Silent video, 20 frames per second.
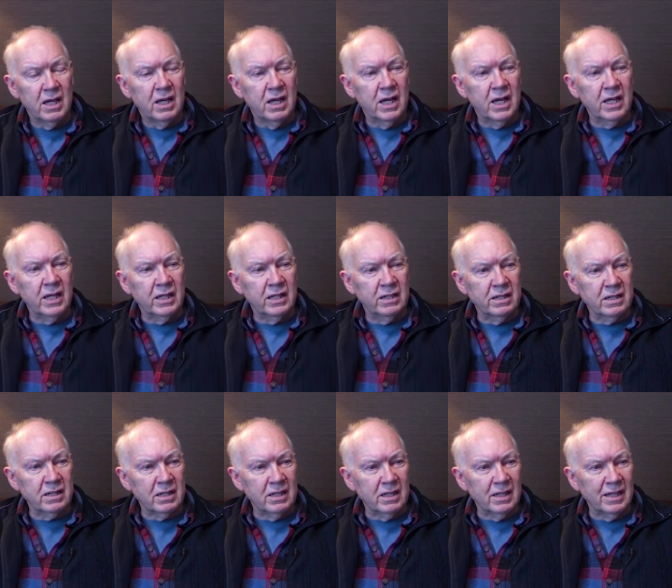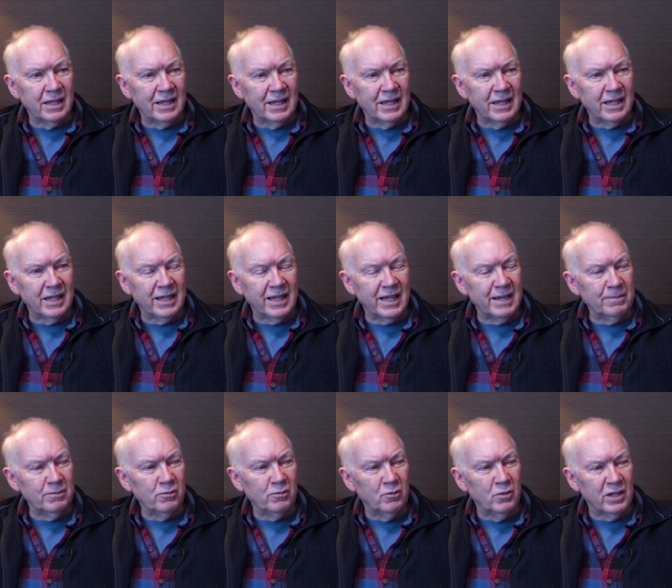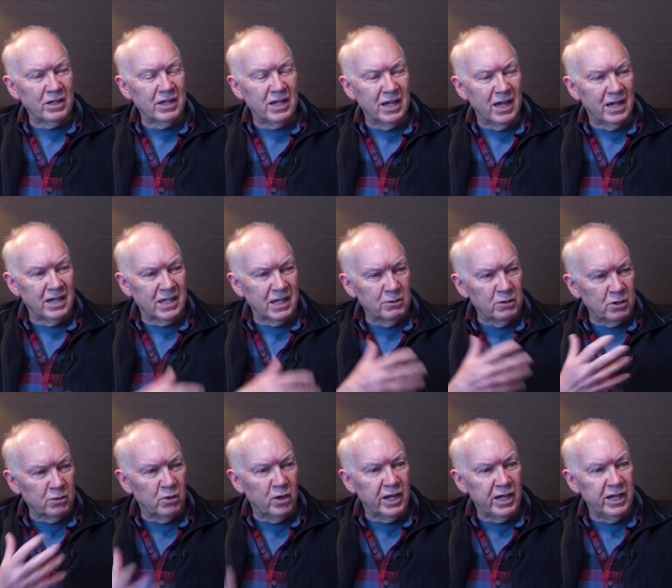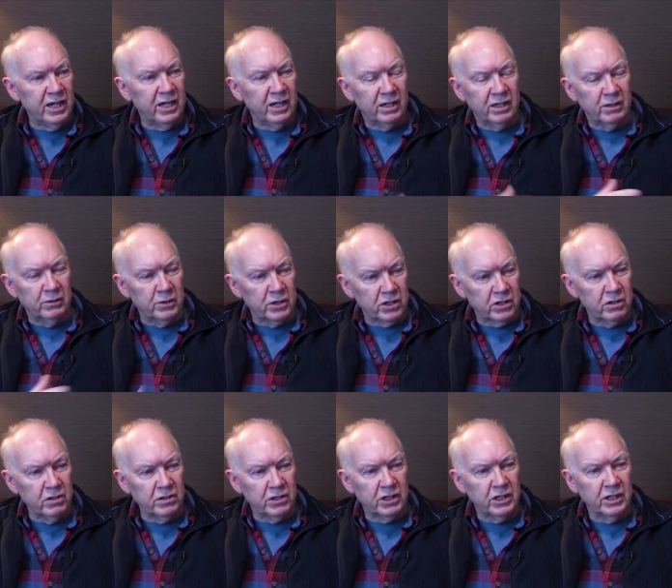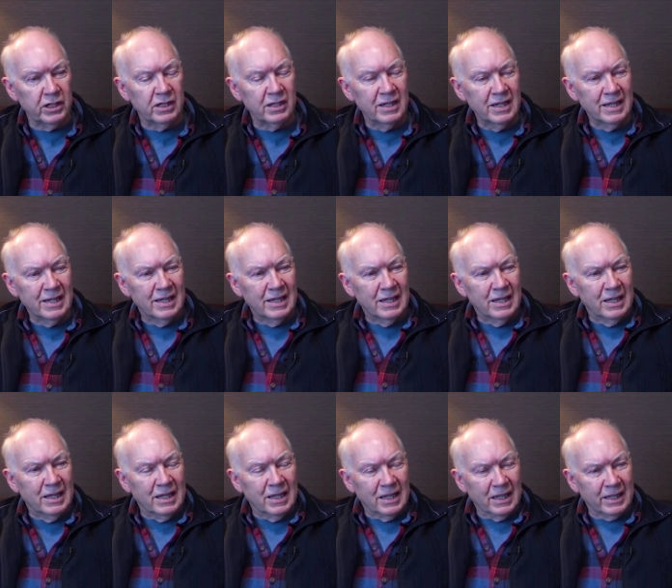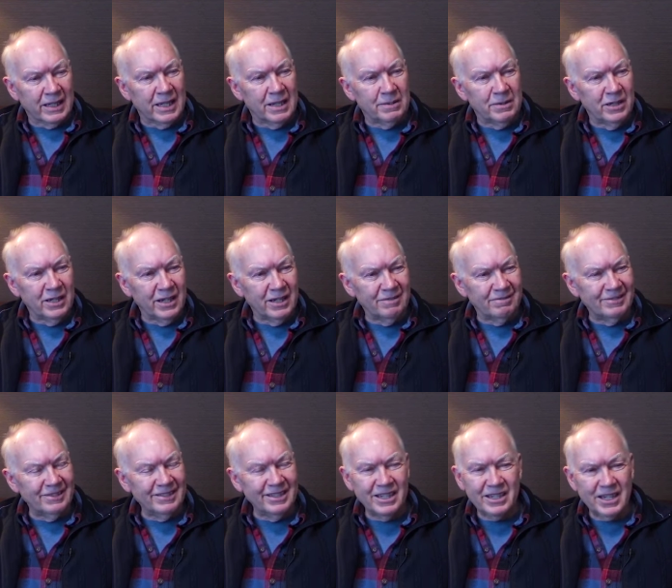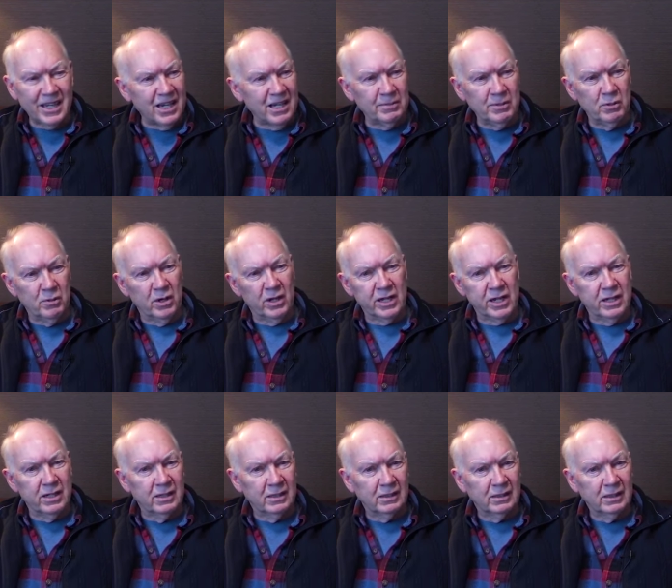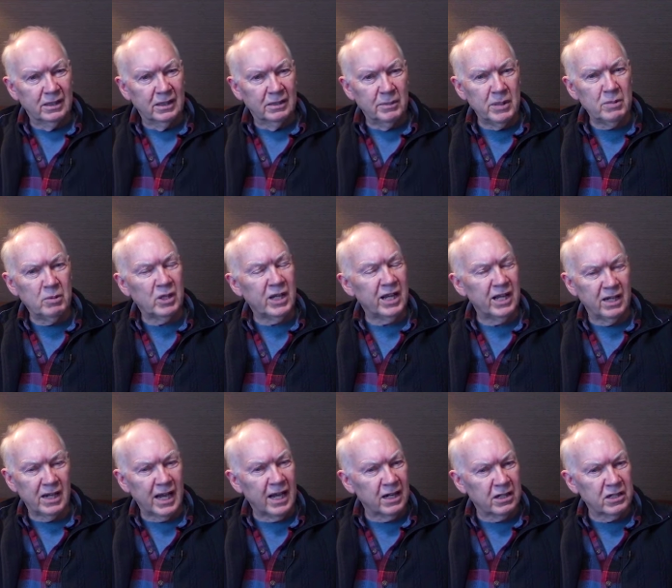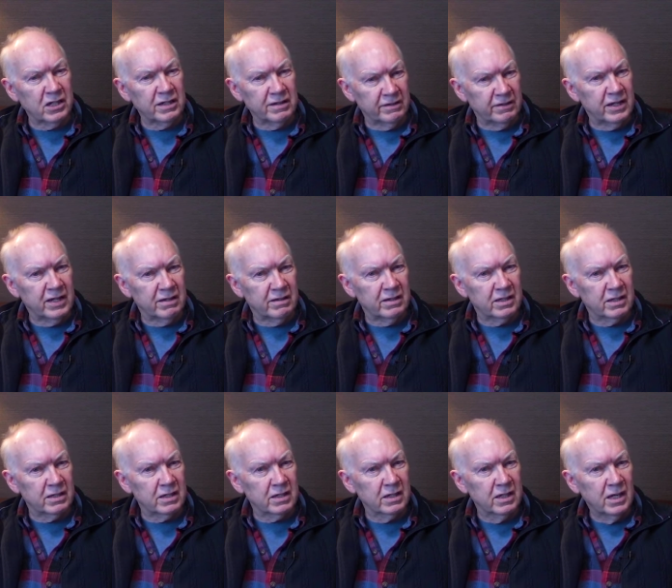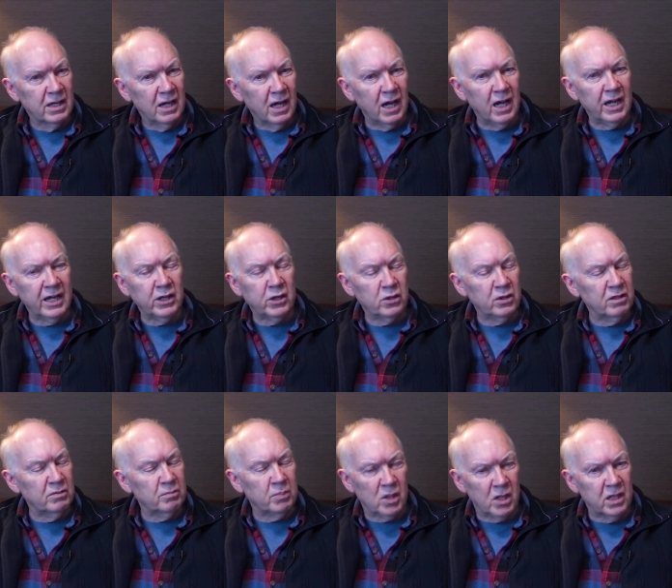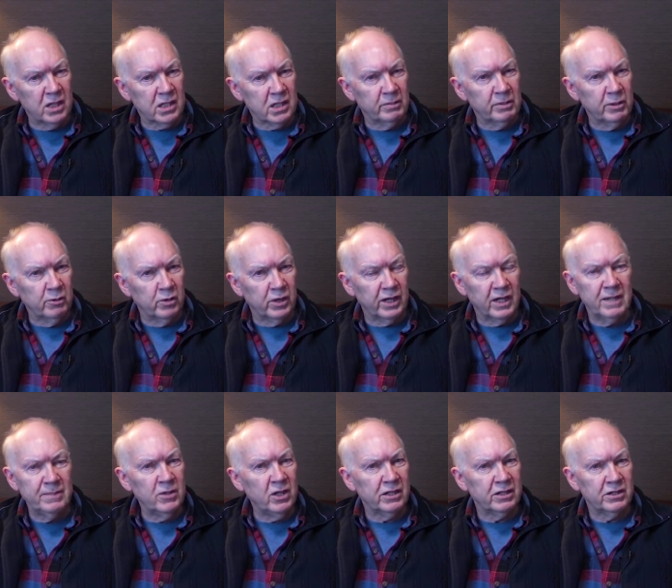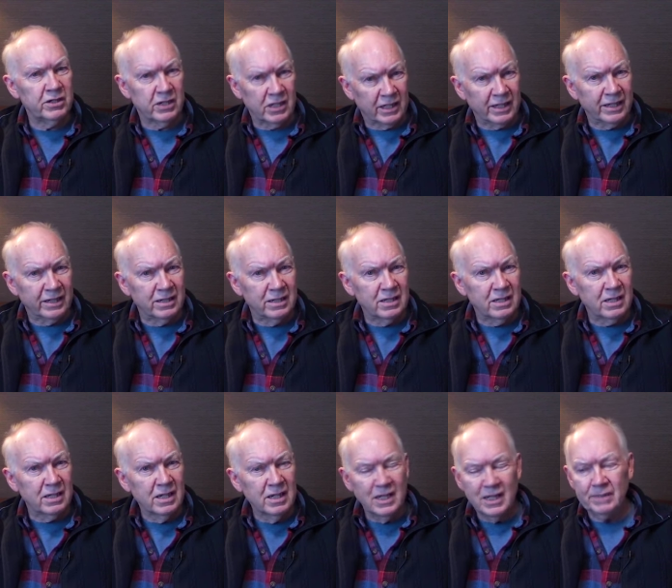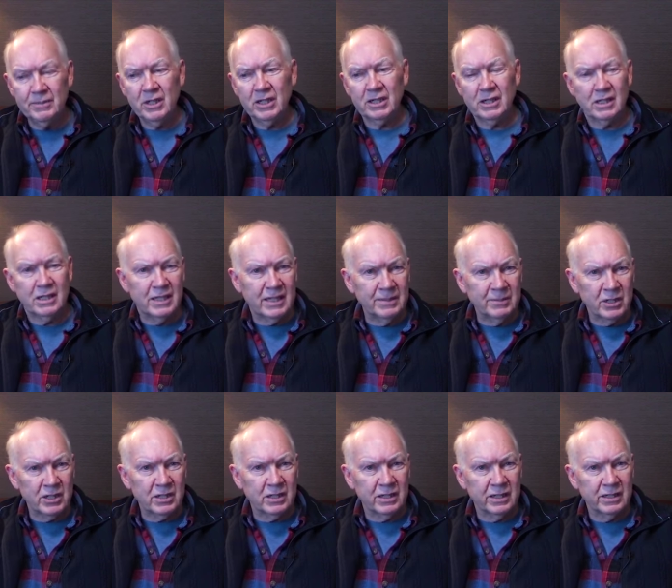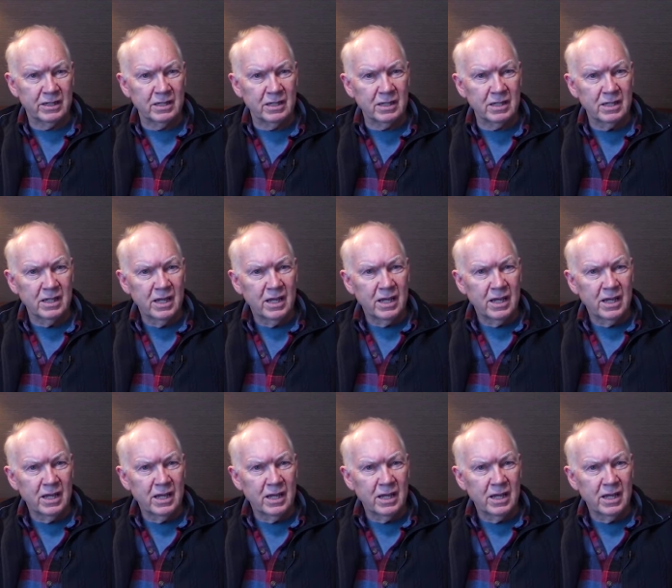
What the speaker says: And I kept, as I was writing it and researching it, I kept thinking, this can't be right. People can't actually think this. I couldn't possibly write. I'm not a scientist. I'm not a climate scientist.